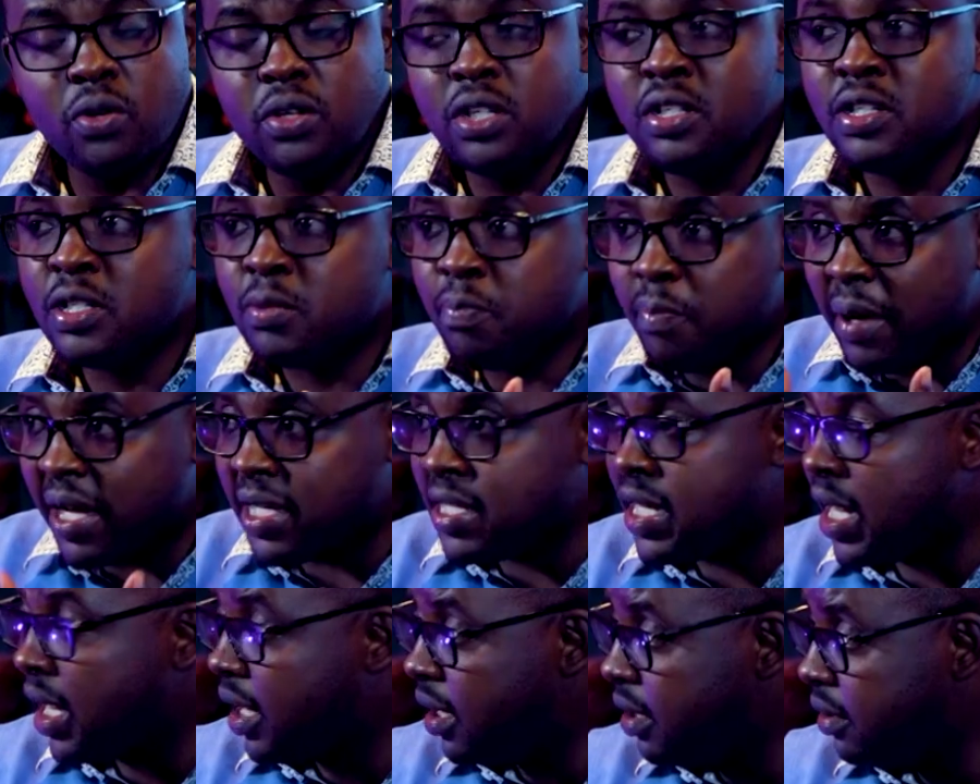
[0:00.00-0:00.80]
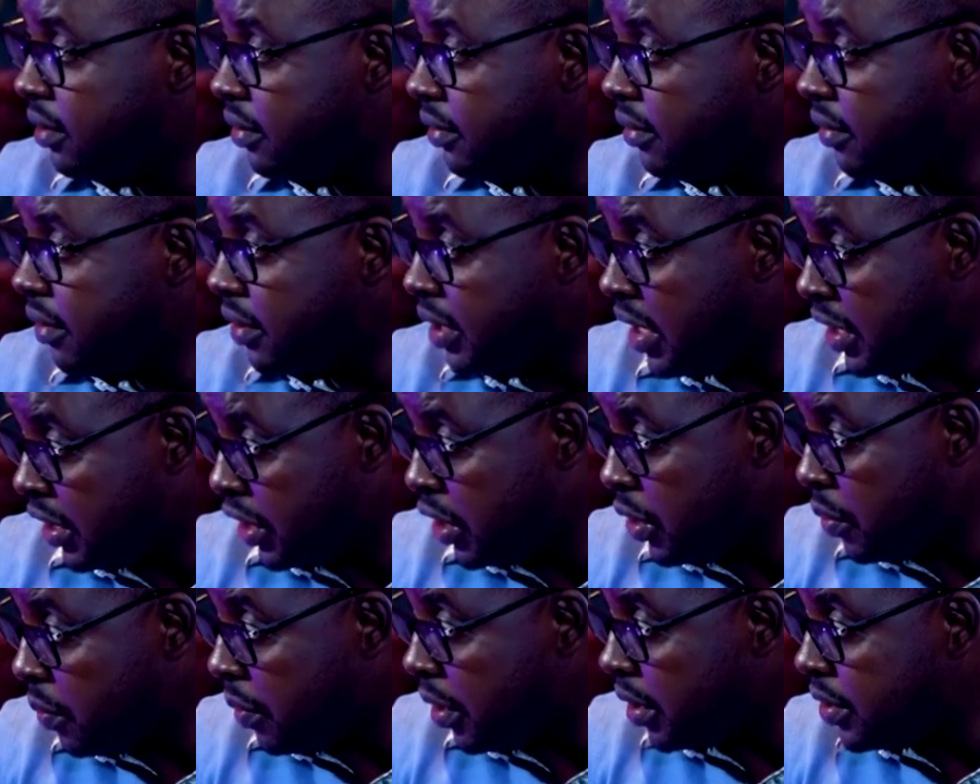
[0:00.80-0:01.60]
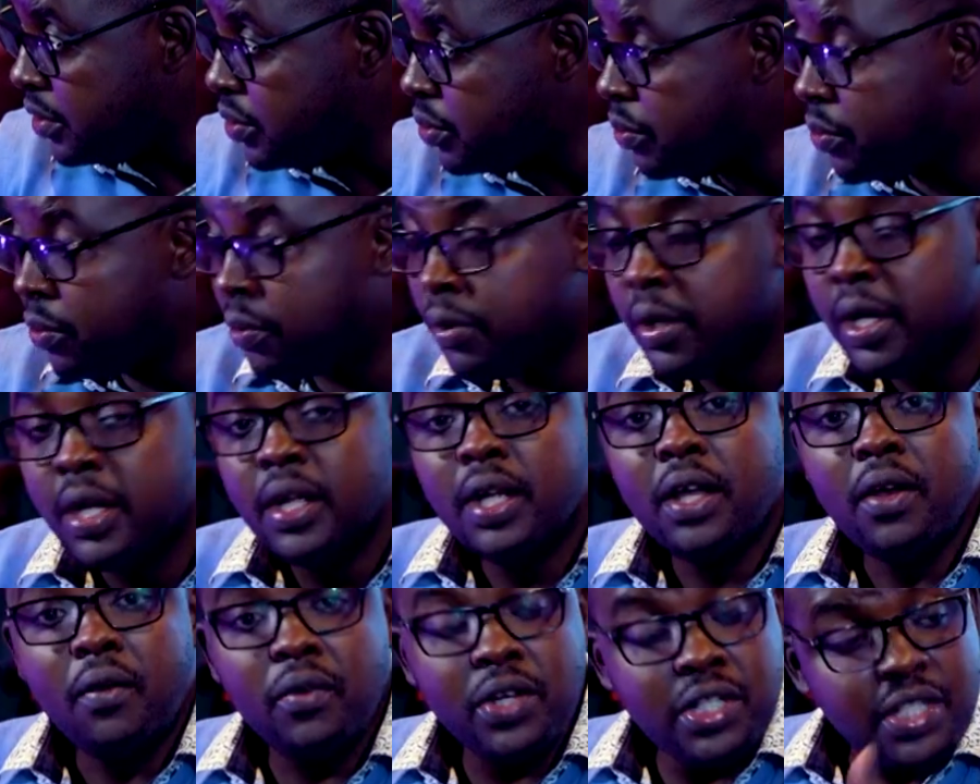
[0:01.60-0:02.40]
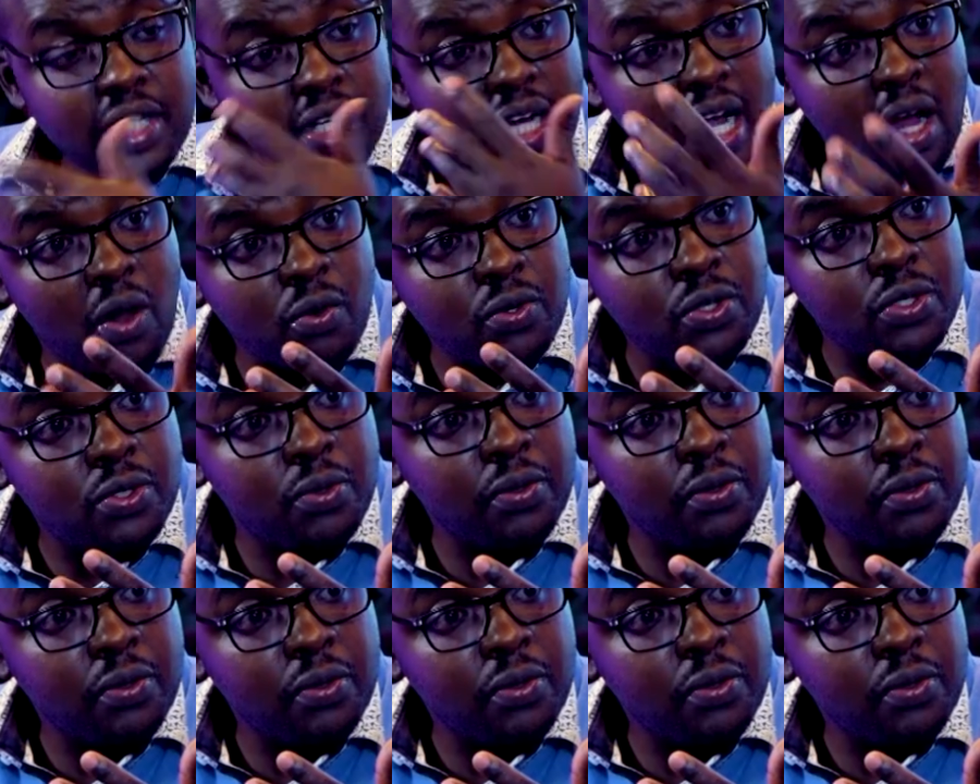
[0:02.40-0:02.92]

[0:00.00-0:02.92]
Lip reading: is better than cure. So reaching out to